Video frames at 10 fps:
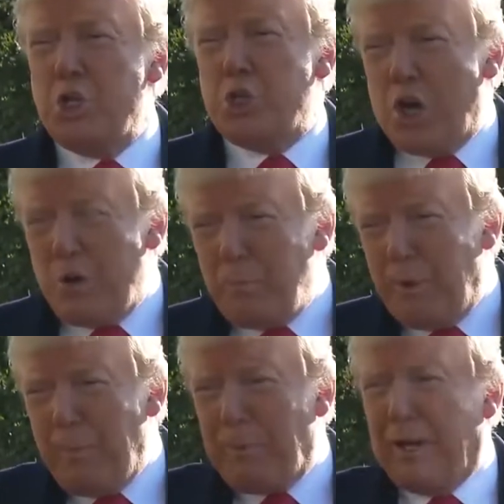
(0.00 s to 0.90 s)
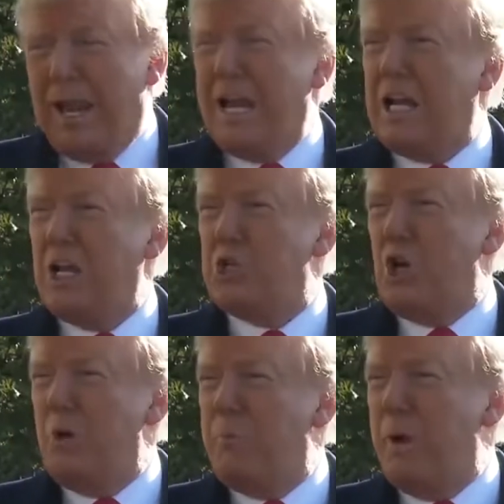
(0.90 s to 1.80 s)
certain people like
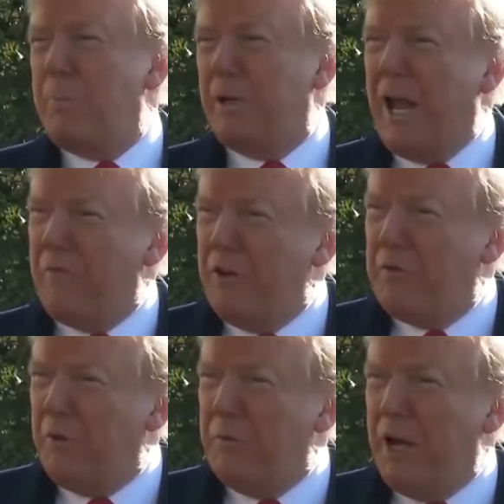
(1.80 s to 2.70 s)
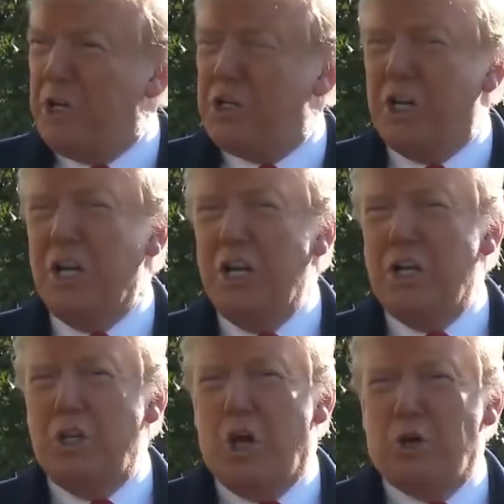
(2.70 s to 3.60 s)
certain people to have information.
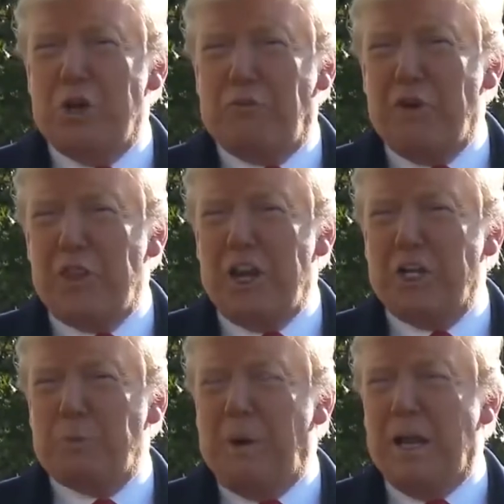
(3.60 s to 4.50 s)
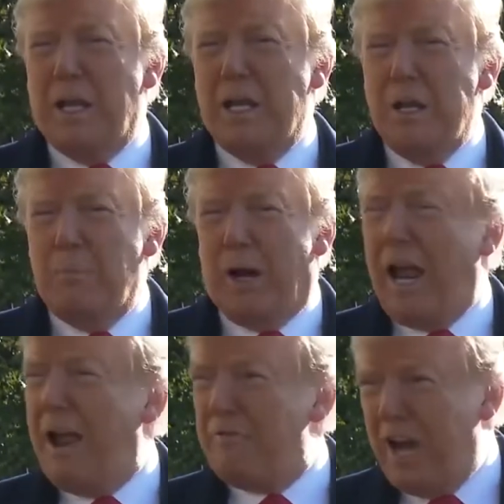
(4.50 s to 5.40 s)
No different than it's been. But
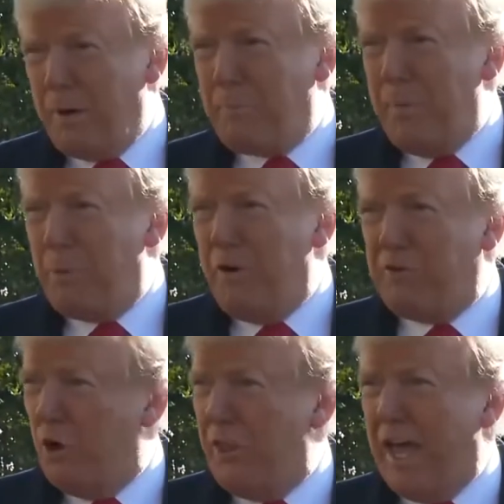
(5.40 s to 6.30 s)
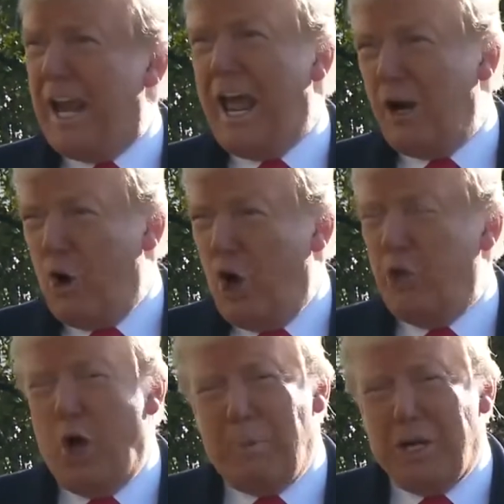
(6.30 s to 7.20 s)
I have not been briefed on that at all.
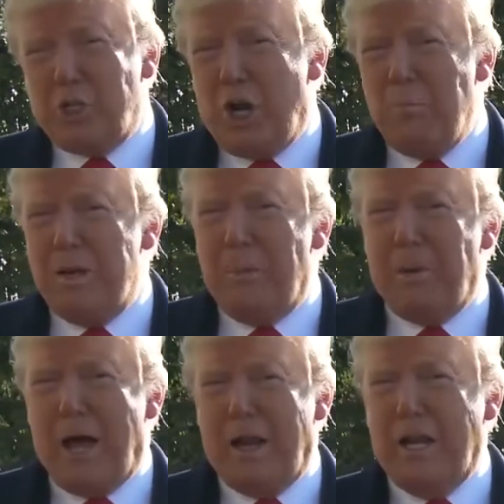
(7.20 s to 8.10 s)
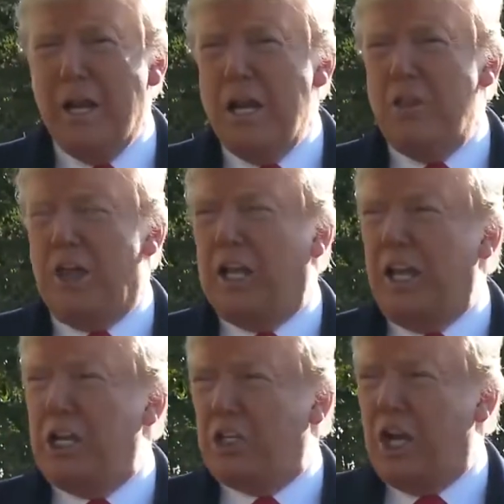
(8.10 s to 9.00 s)
Nobody told me about it. They
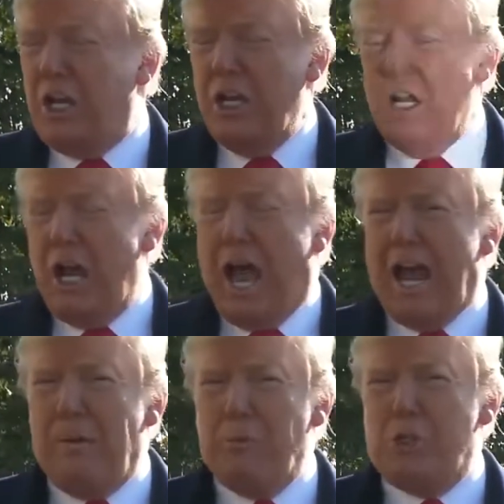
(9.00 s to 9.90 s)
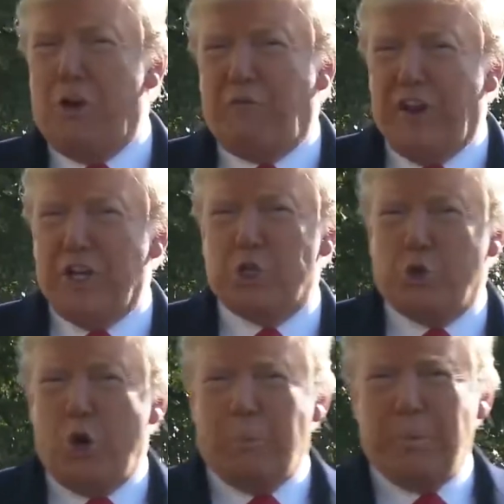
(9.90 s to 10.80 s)
leaked it. Adam Schiff and his
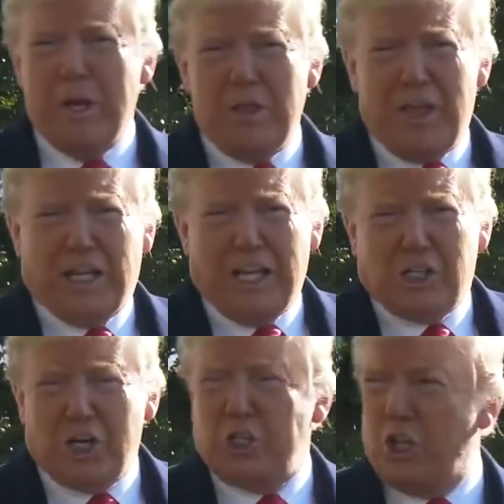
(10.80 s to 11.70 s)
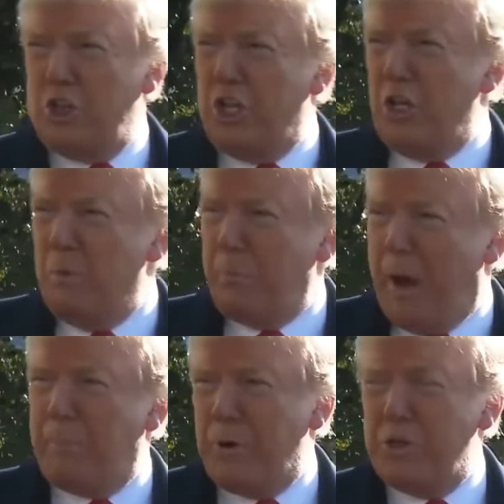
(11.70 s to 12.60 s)
group, they leaked it to the
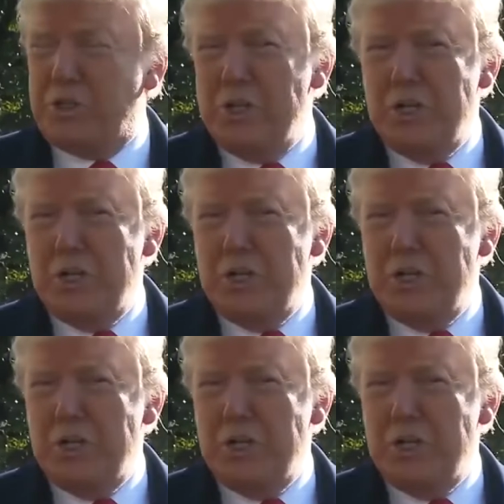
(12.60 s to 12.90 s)
papers.